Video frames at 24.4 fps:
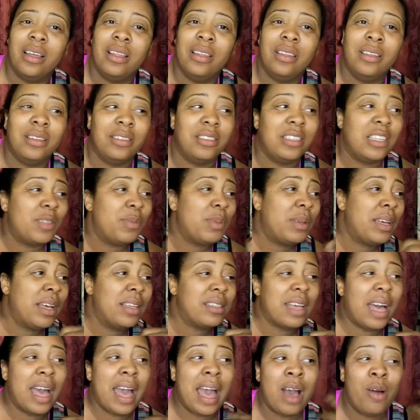look, just because
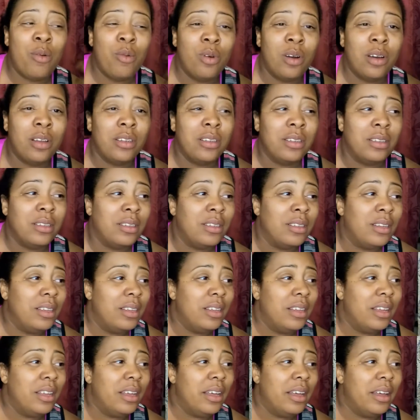I wasn't
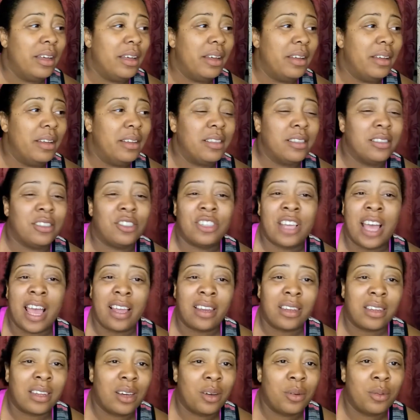
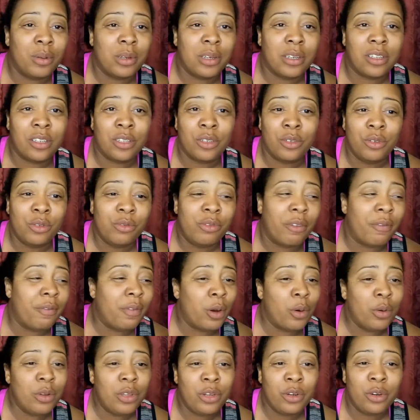shacked up with a dude for
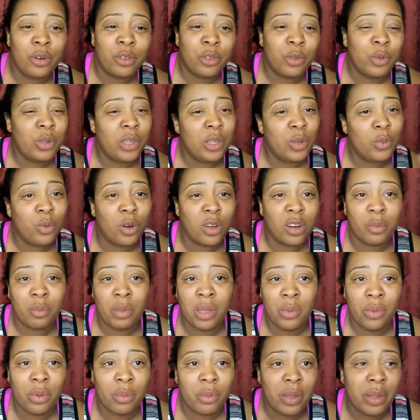4 years who didn't want to be
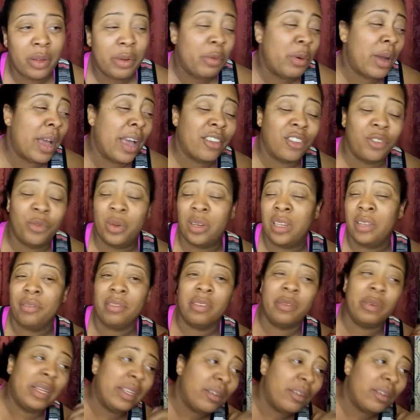with me, who actually wasn't even